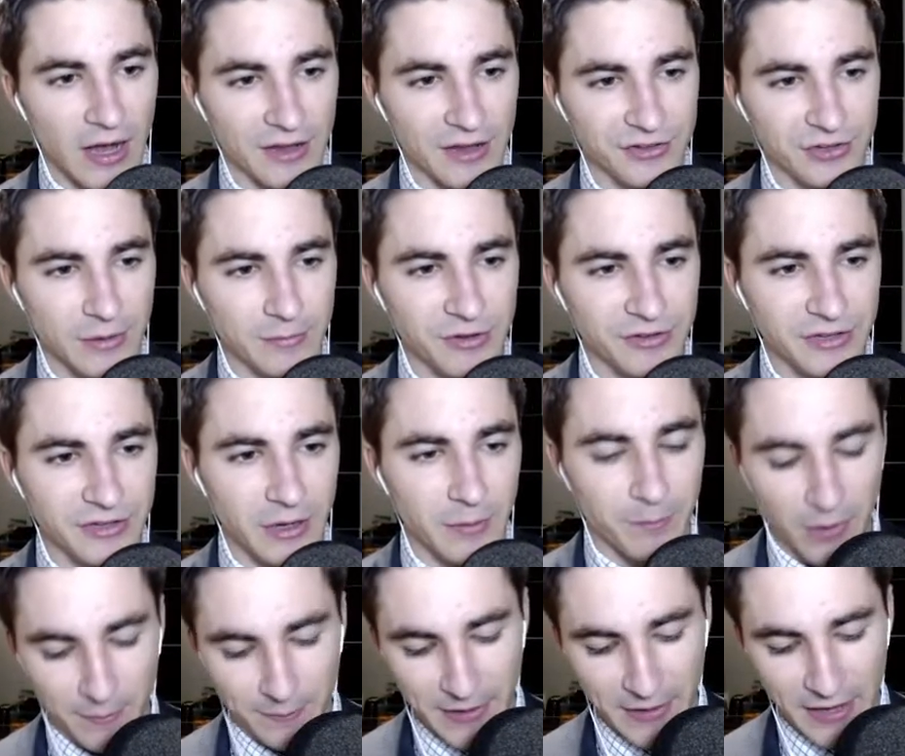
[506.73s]
So I'm just going to
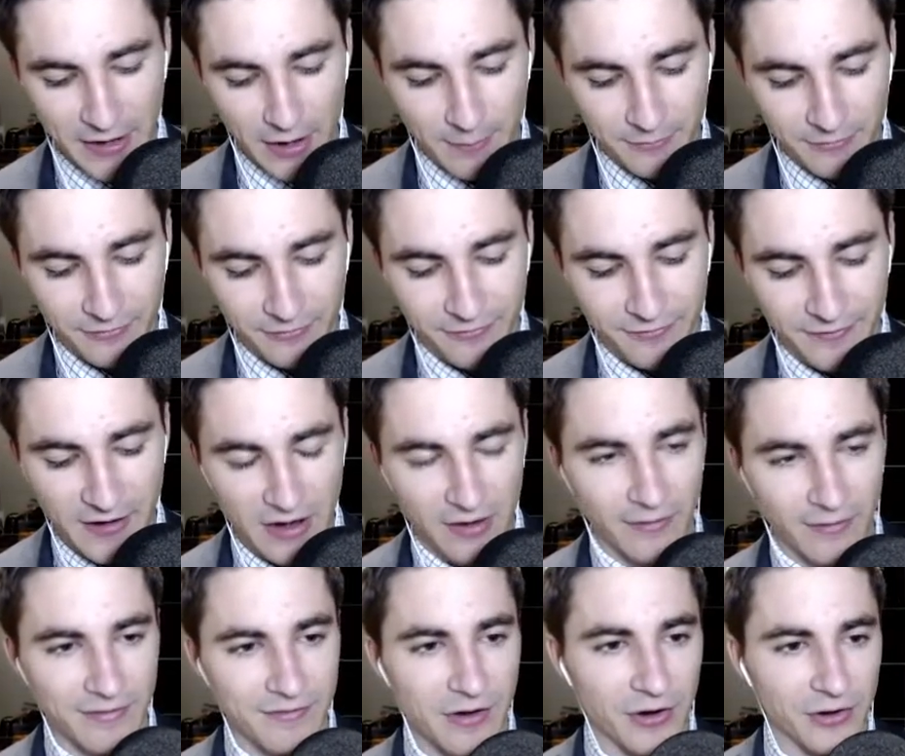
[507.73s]
bump that up
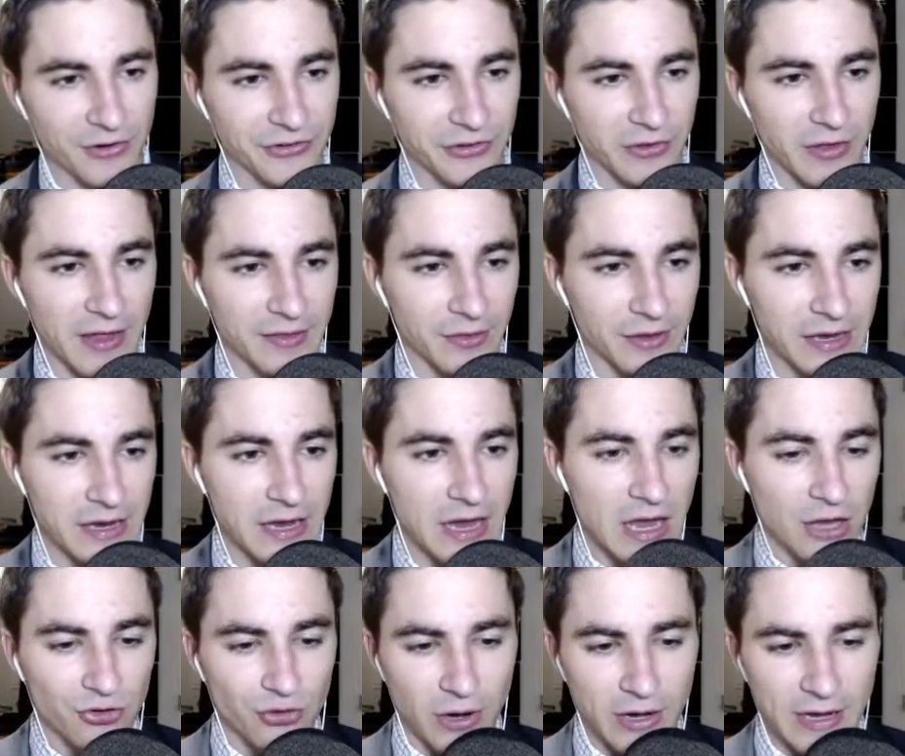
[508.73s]
very, very slightly.
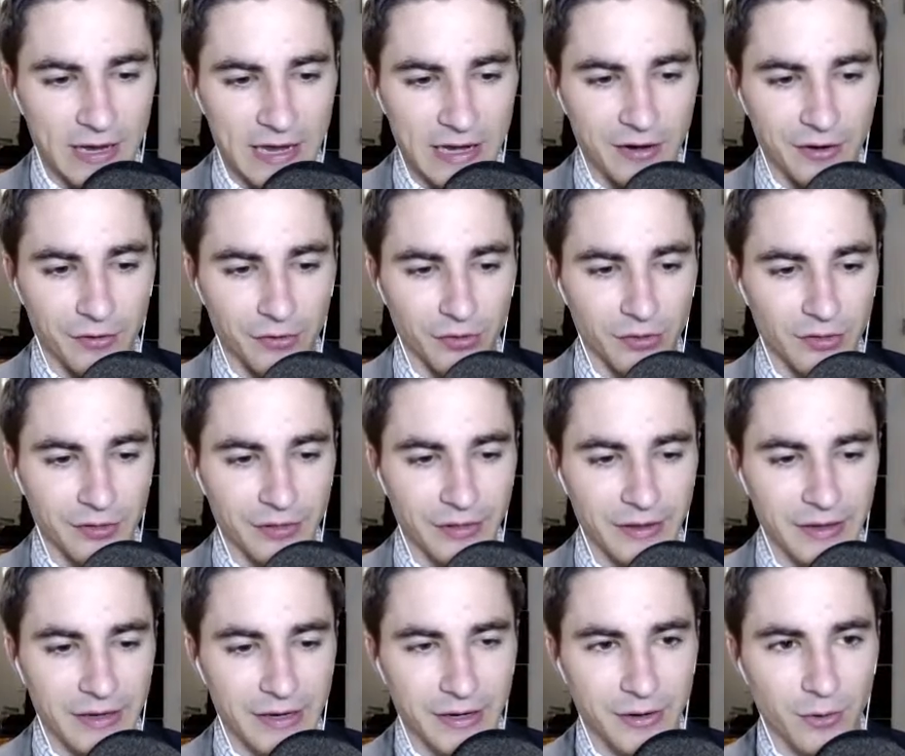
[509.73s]
Try to get it a
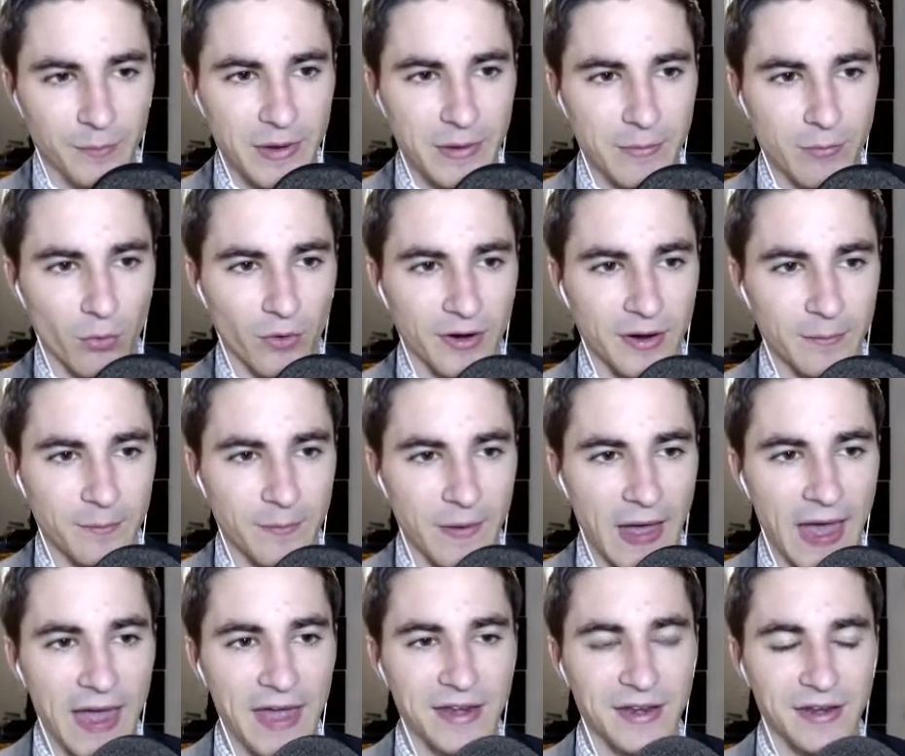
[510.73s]
little bit more
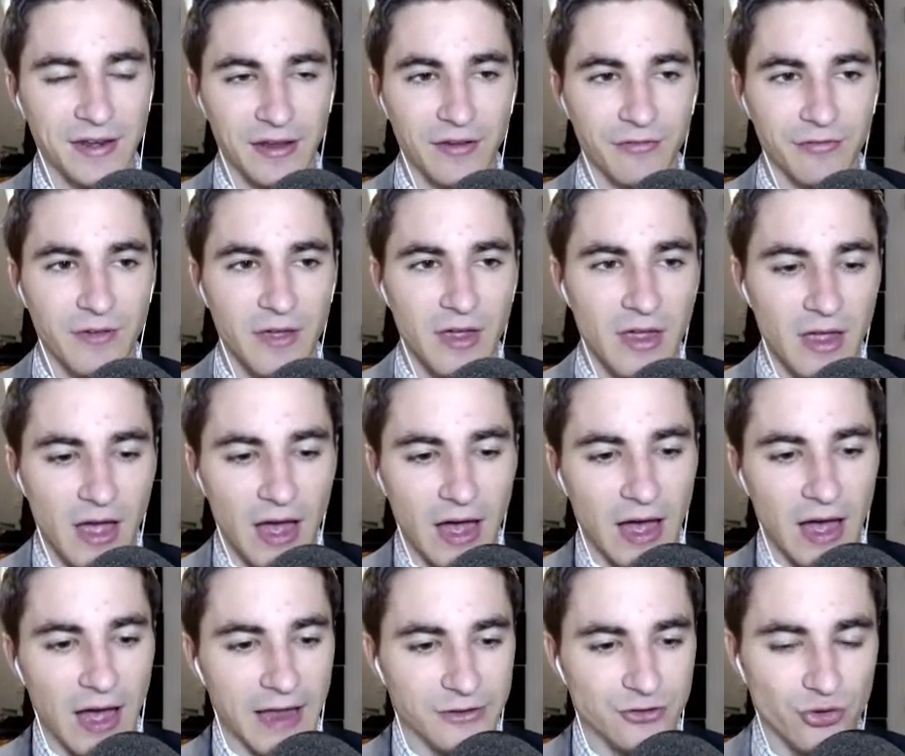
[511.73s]
competitive
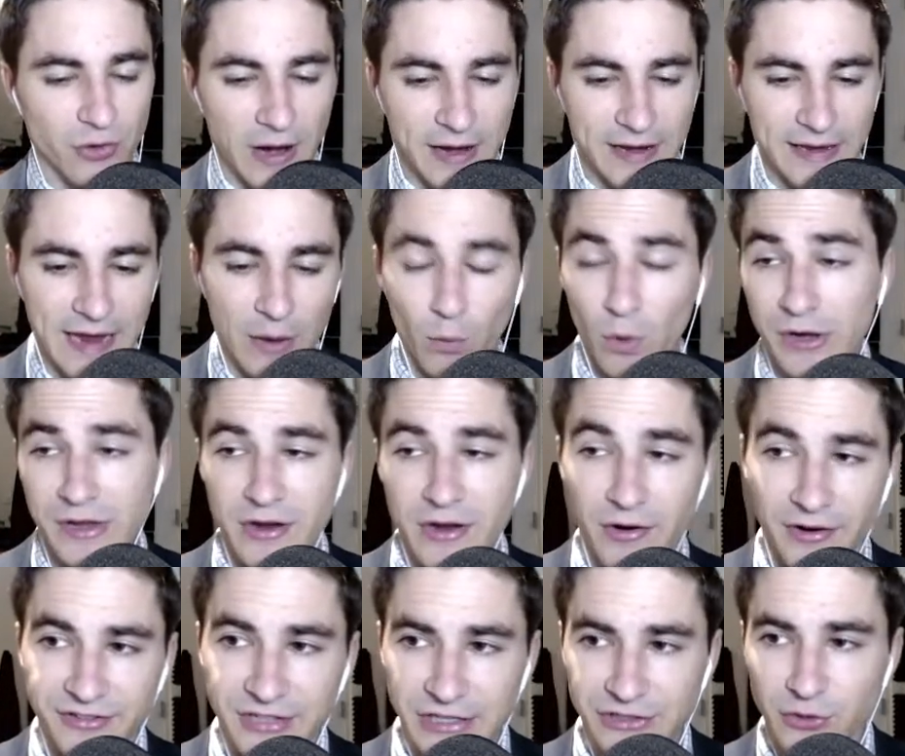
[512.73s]
and try to get one here,
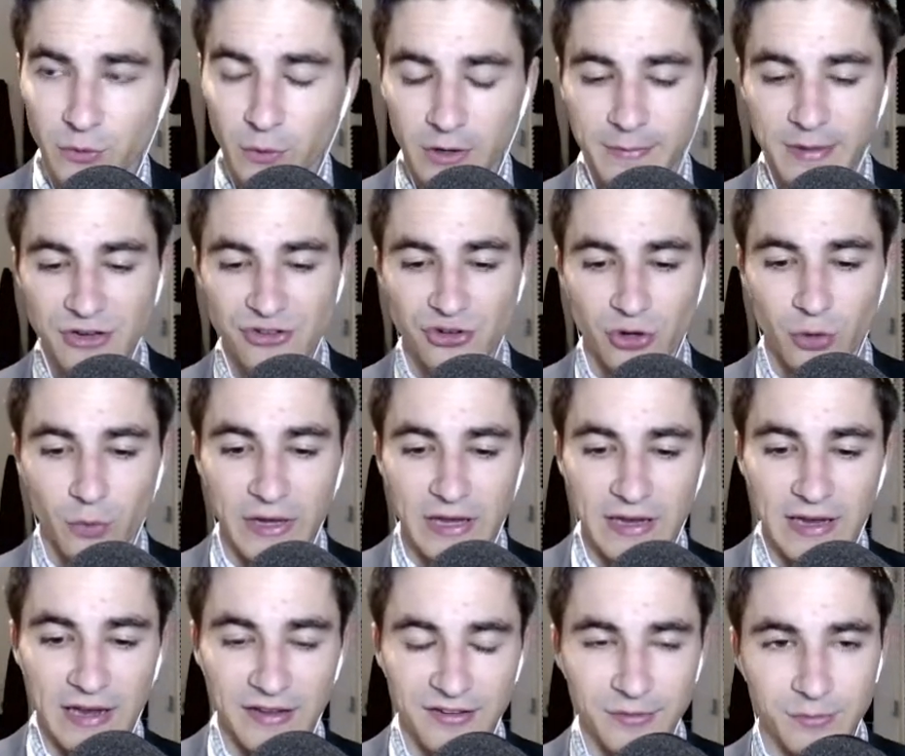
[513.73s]
because I do want to make sure we can
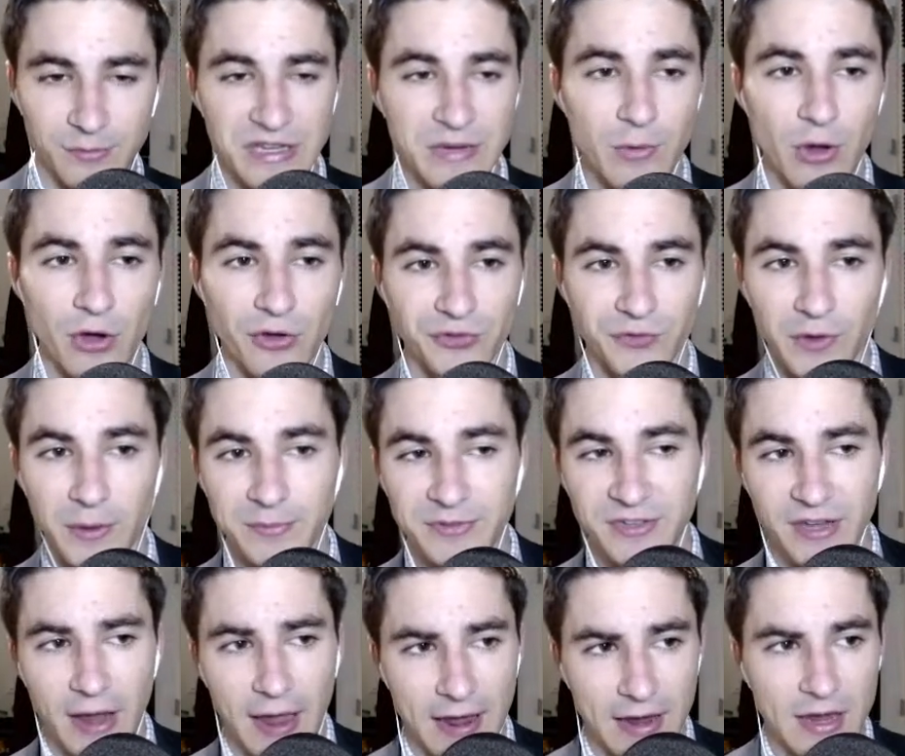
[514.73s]
get some T-Bows flipped
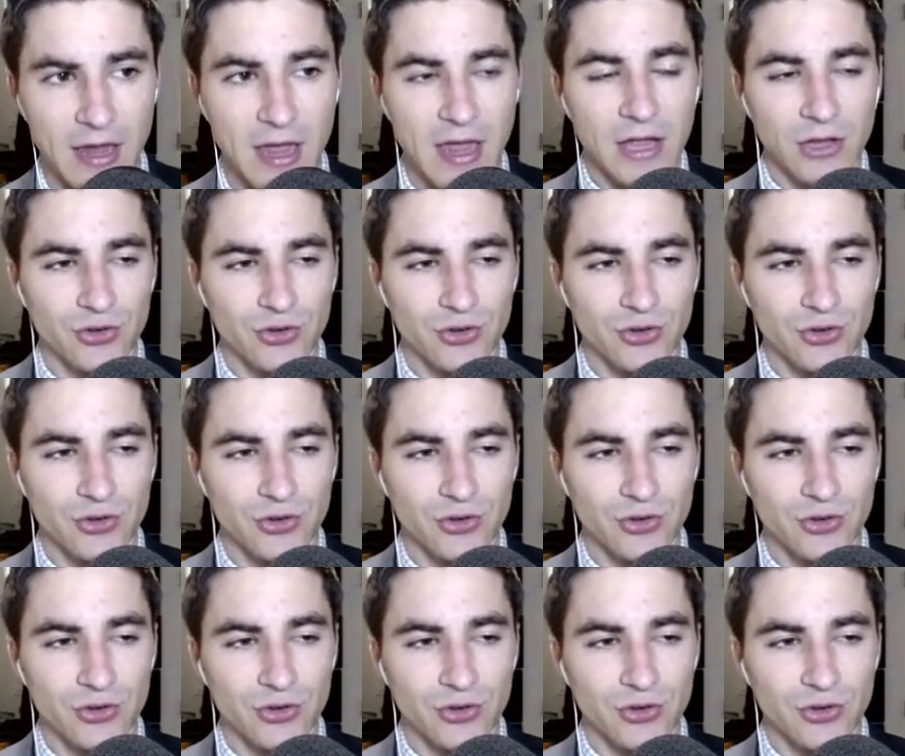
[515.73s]
today.